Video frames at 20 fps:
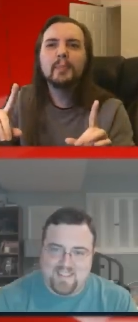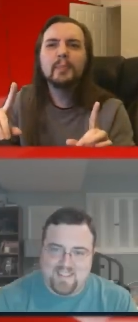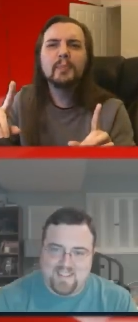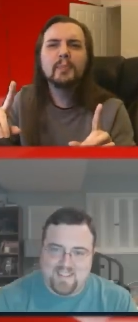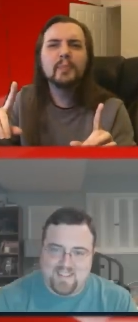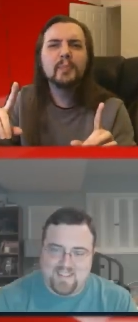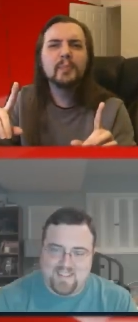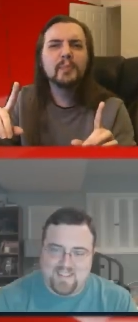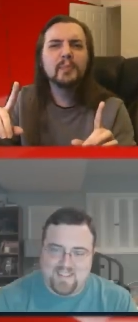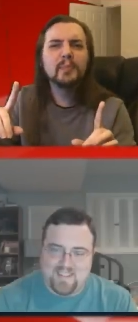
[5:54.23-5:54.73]

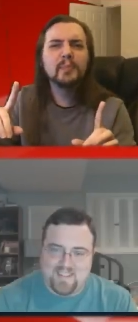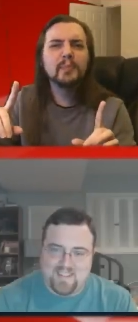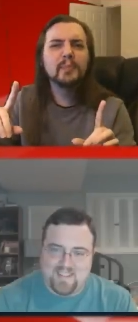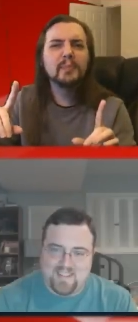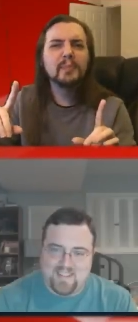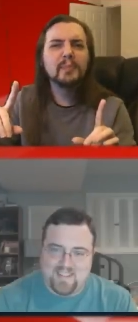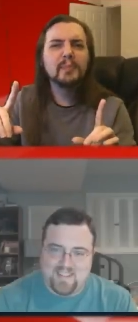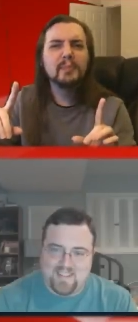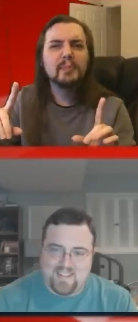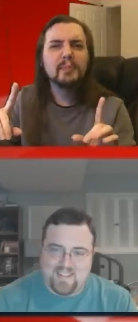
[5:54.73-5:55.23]

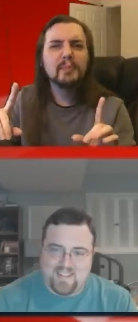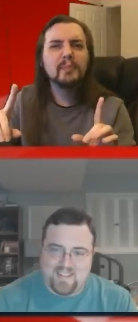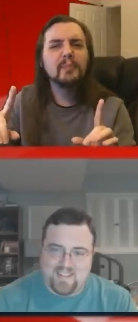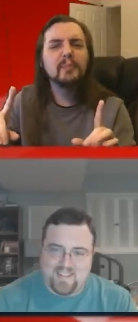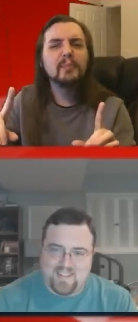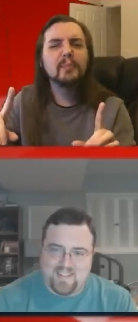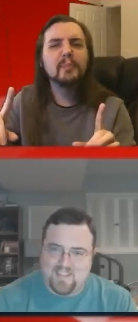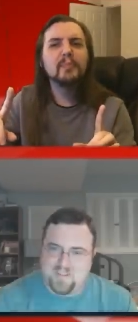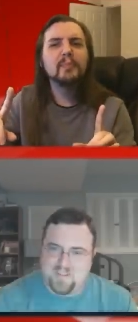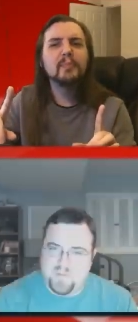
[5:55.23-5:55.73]

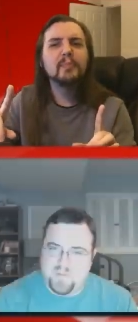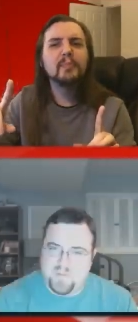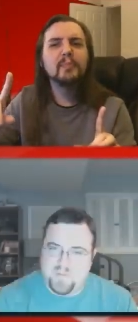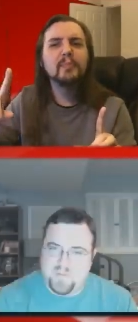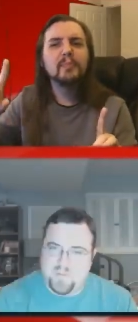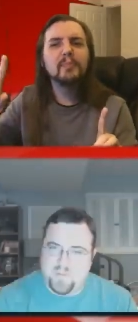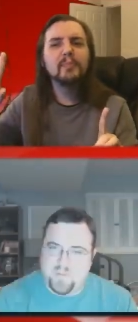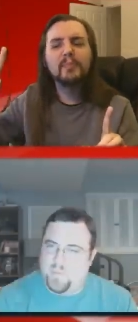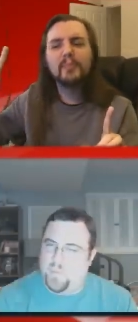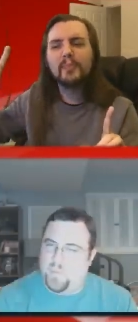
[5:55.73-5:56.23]

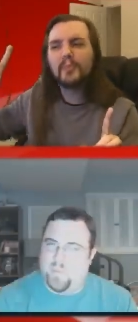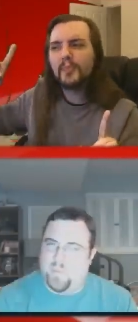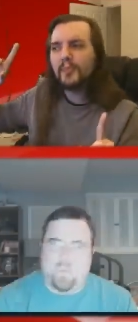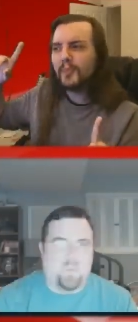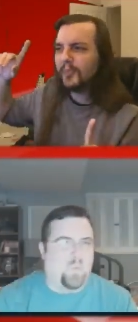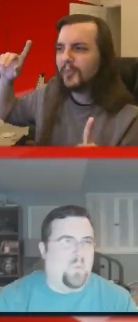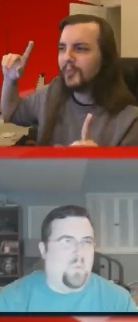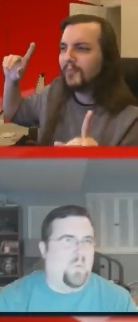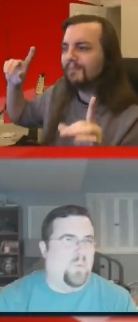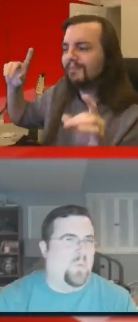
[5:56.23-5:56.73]

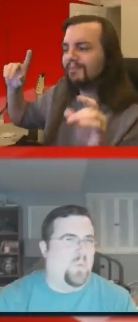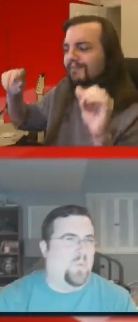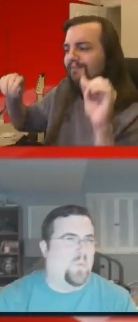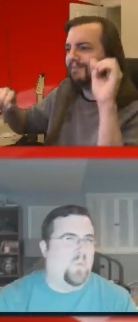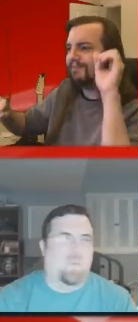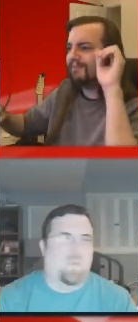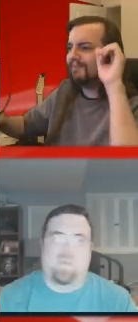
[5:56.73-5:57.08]
(silence)